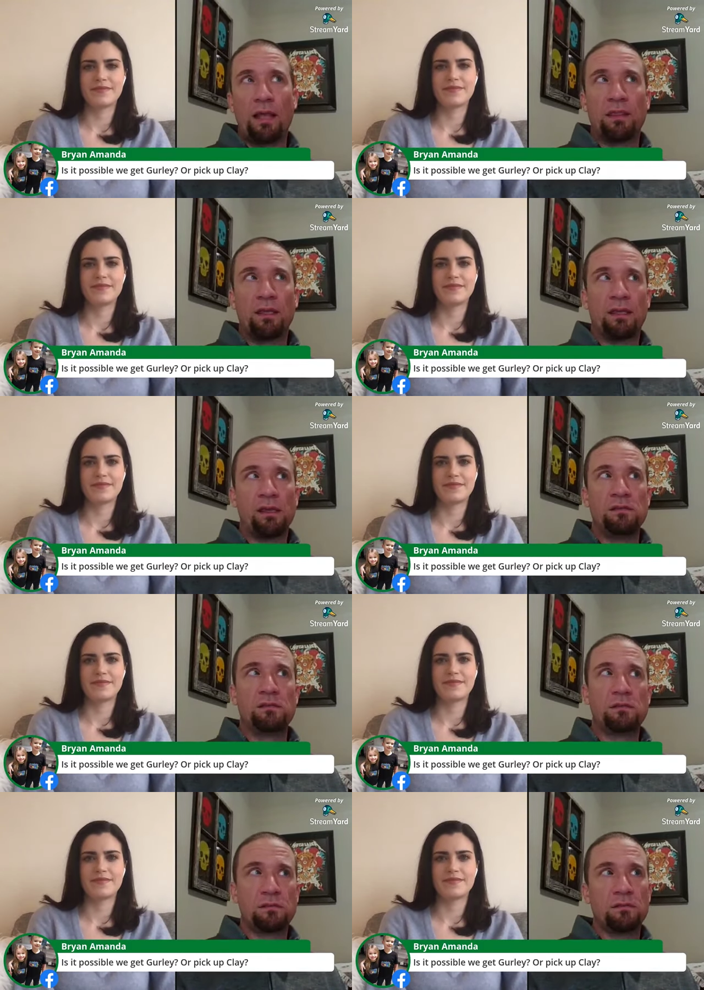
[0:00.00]
Speaker 1: I think
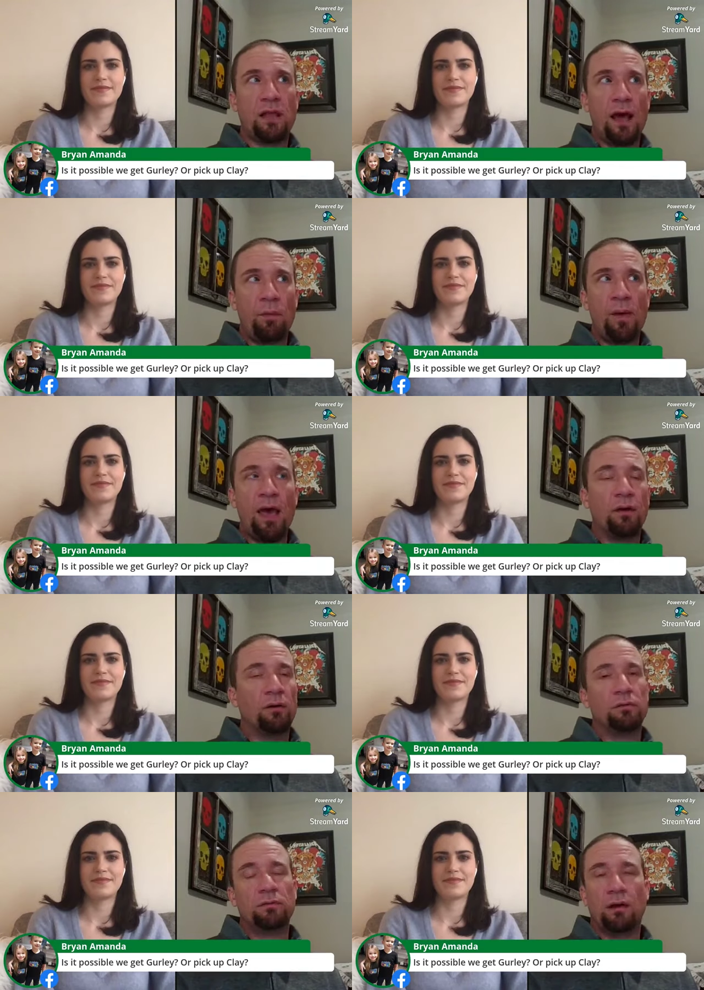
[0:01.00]
he's got a
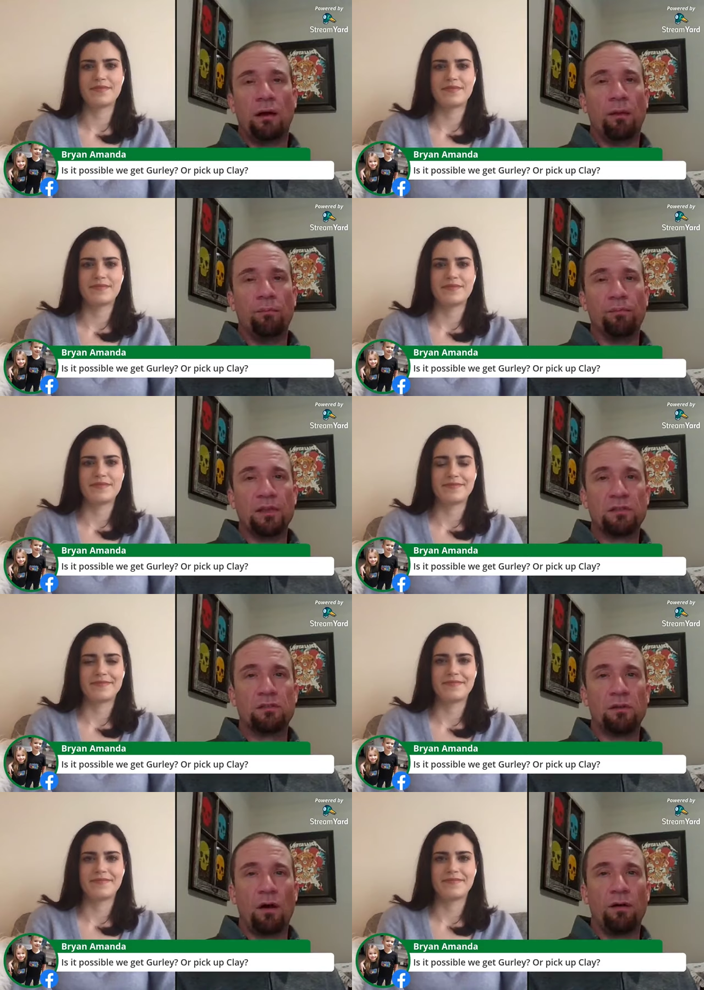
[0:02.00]
battle um,
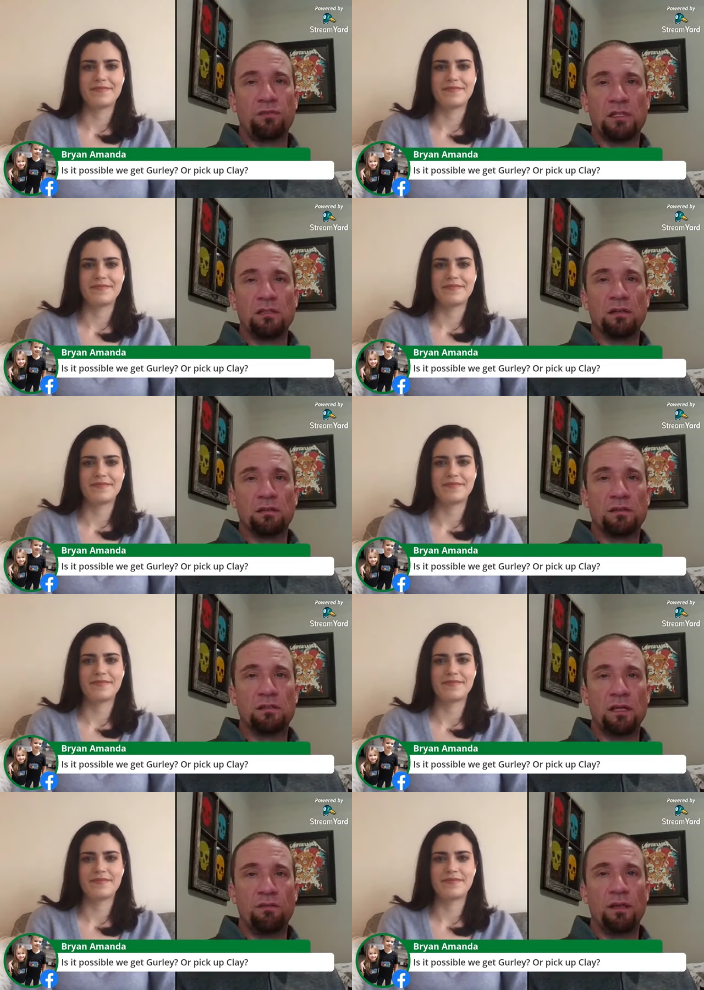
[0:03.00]
this offseason
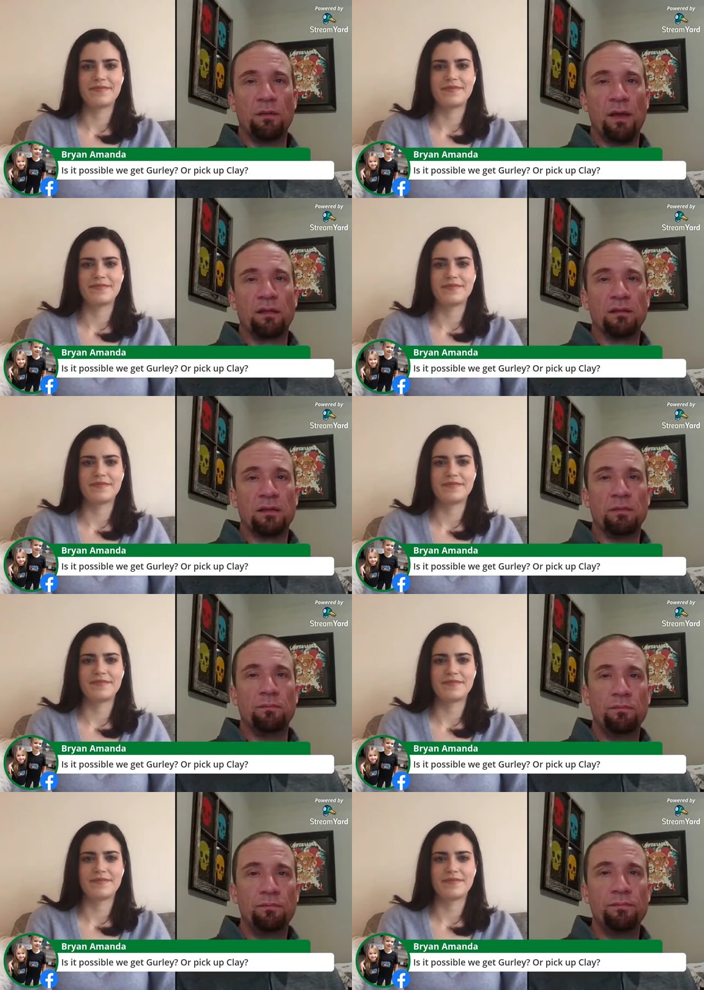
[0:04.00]
to see if he can make the
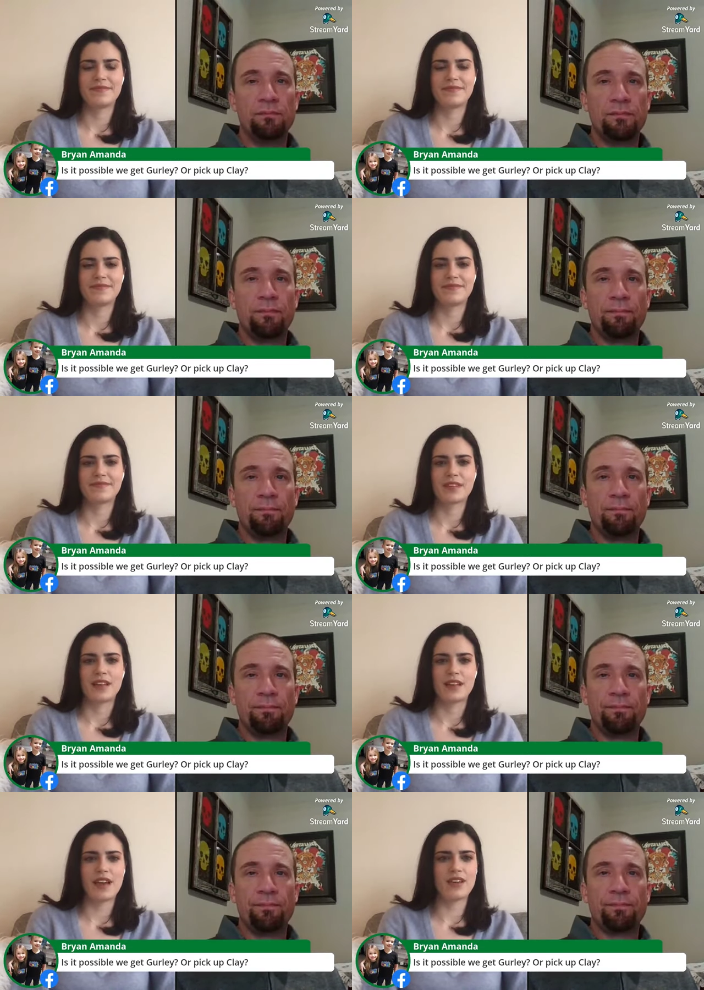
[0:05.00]
team.
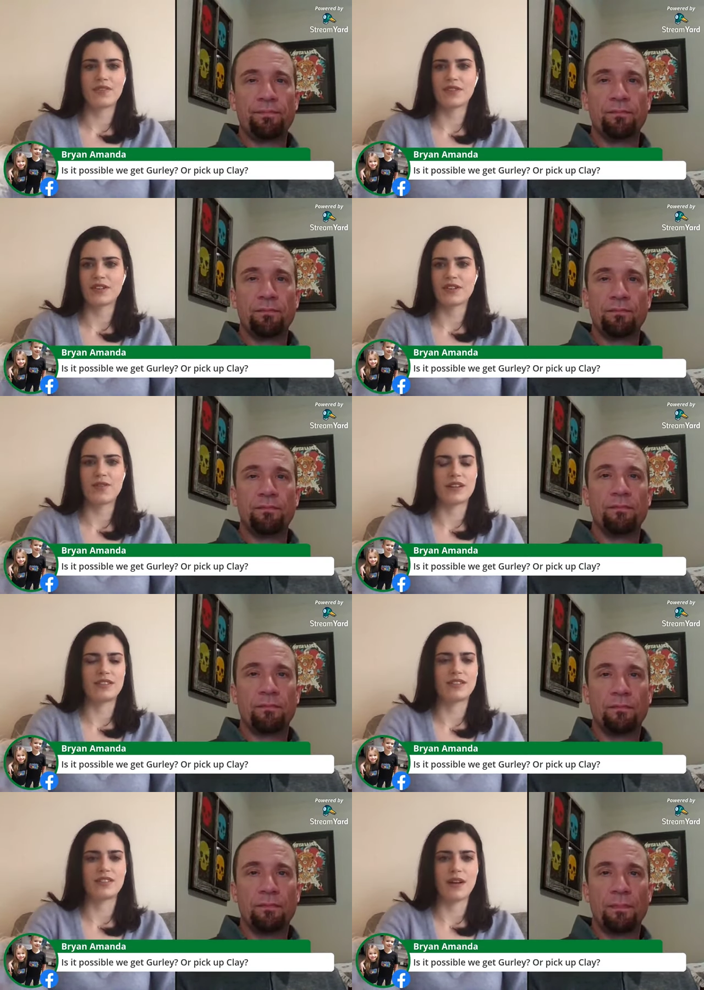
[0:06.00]
Speaker 2: Thank you for your
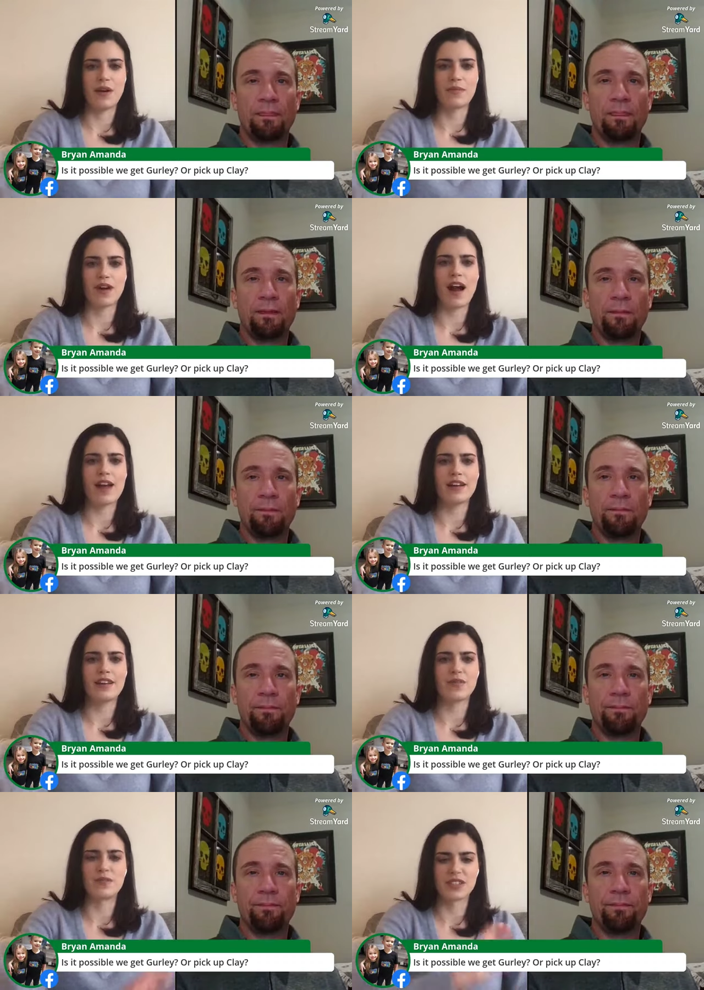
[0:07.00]
question, Brian.
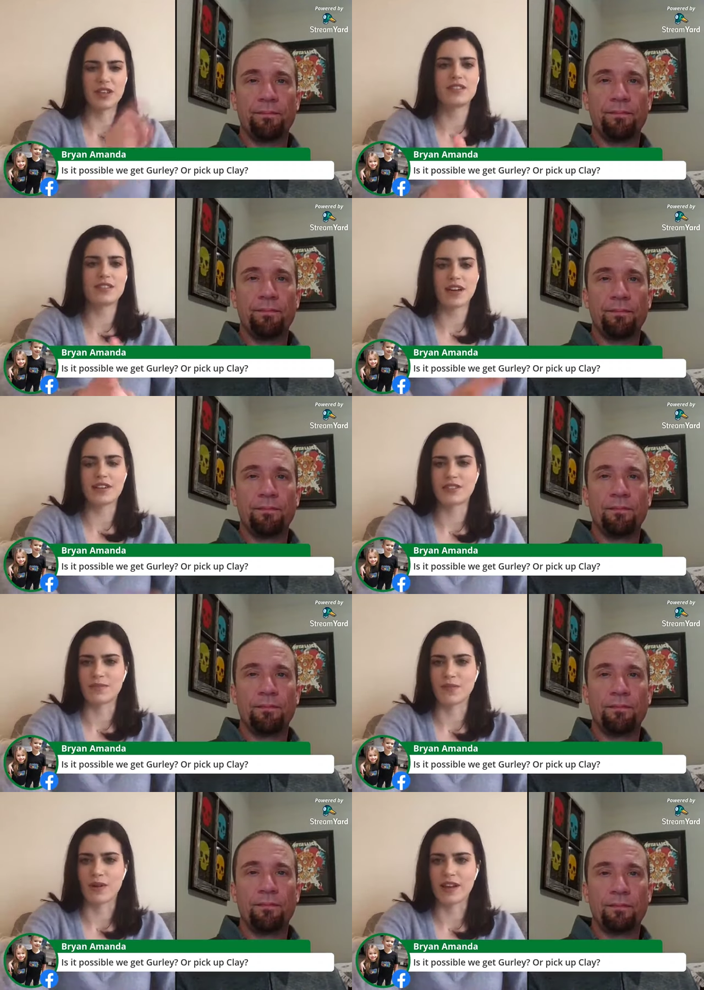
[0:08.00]
It was a good discussion
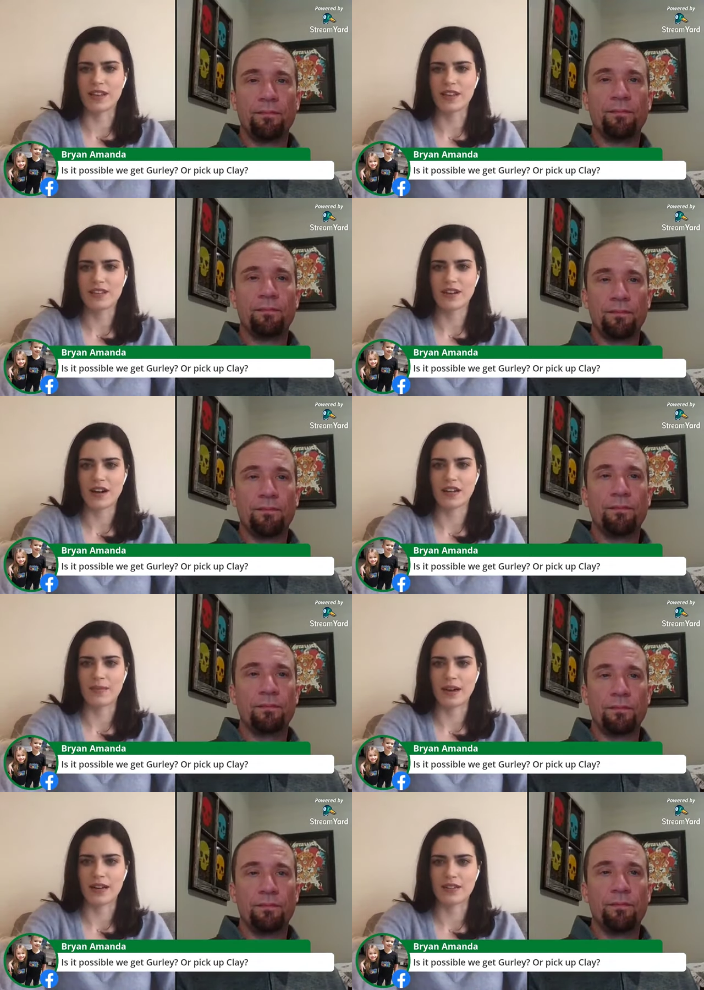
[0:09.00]
point talking
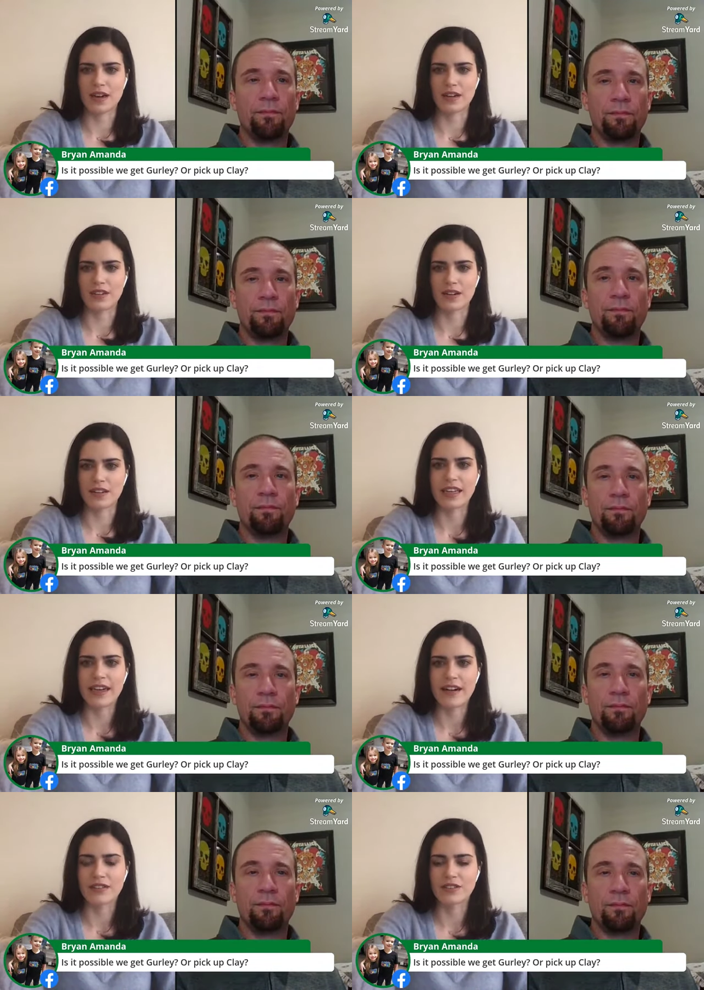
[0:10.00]
about Todd Gurley and
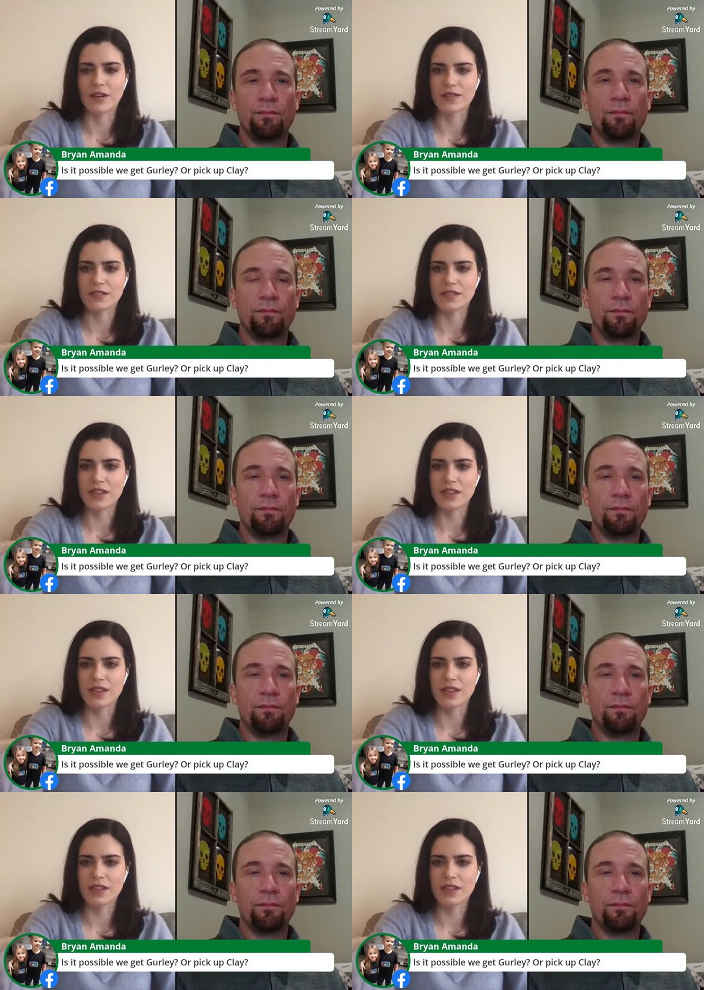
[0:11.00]
Aaron Jones.